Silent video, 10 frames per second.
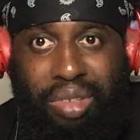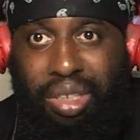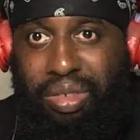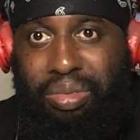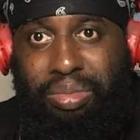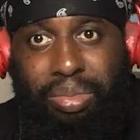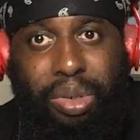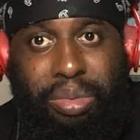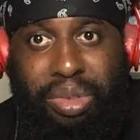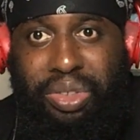Like some
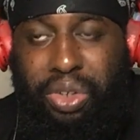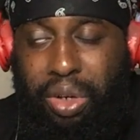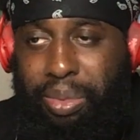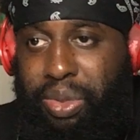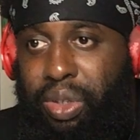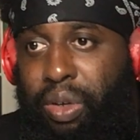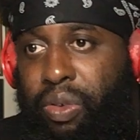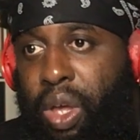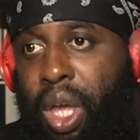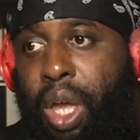pretty disturbing stuff.
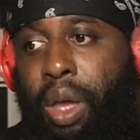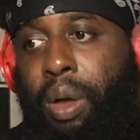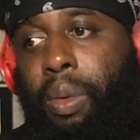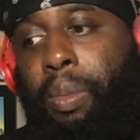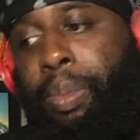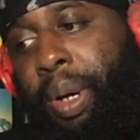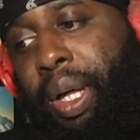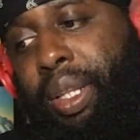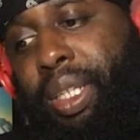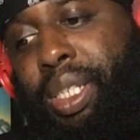
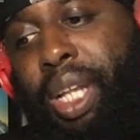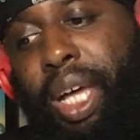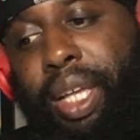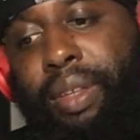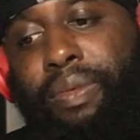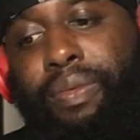But it's like